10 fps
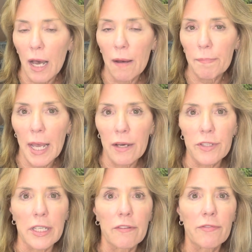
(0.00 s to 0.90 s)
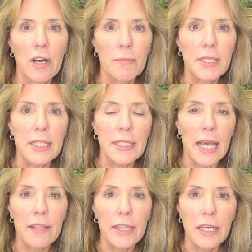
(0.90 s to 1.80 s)
compounding pharmacies
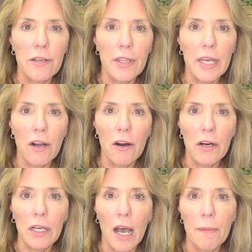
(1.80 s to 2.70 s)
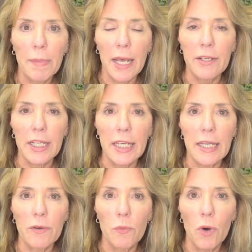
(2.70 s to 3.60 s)
out there that are compounding it,